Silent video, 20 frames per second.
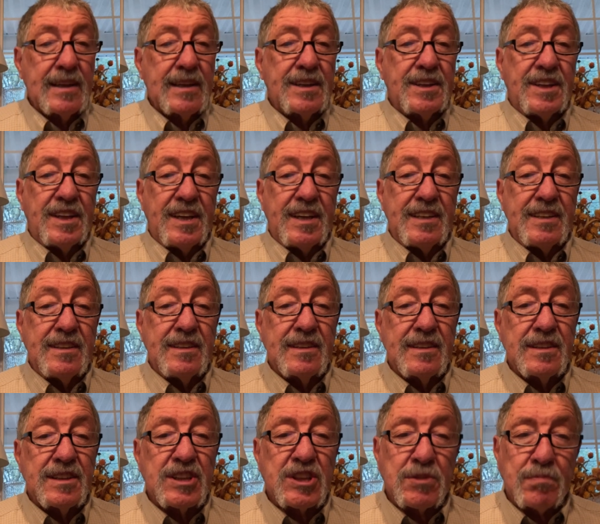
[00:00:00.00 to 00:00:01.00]
The
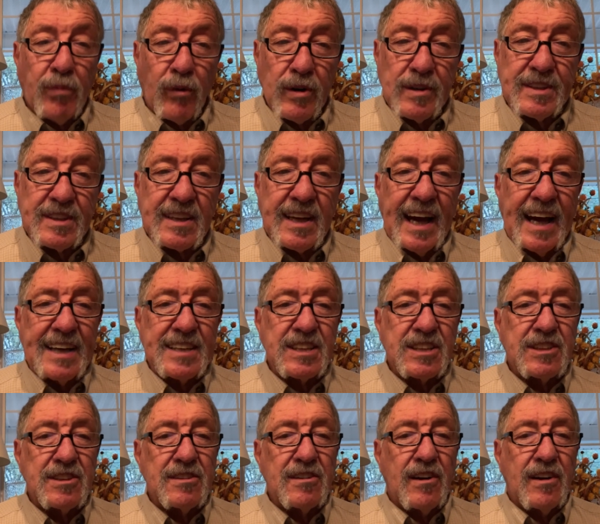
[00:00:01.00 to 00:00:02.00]

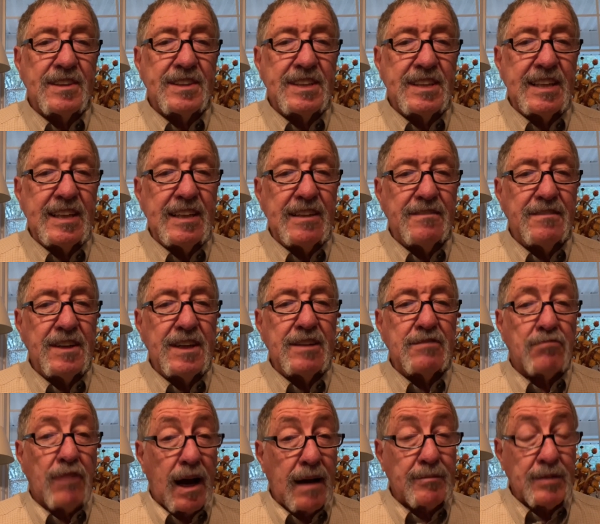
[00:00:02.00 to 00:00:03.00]
sportscaster on TV,
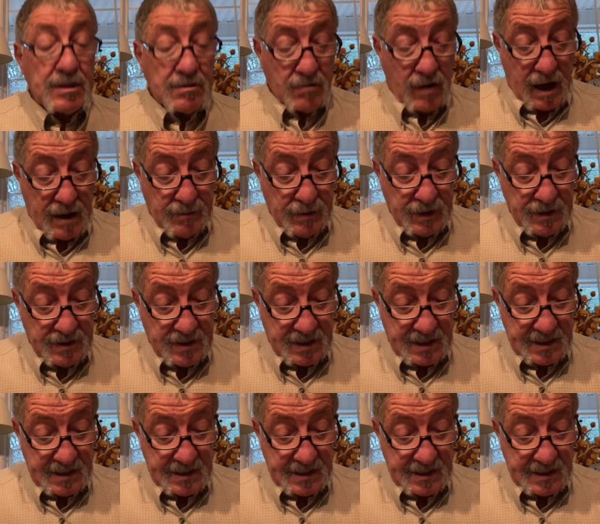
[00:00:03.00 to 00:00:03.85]
Robin Roberts,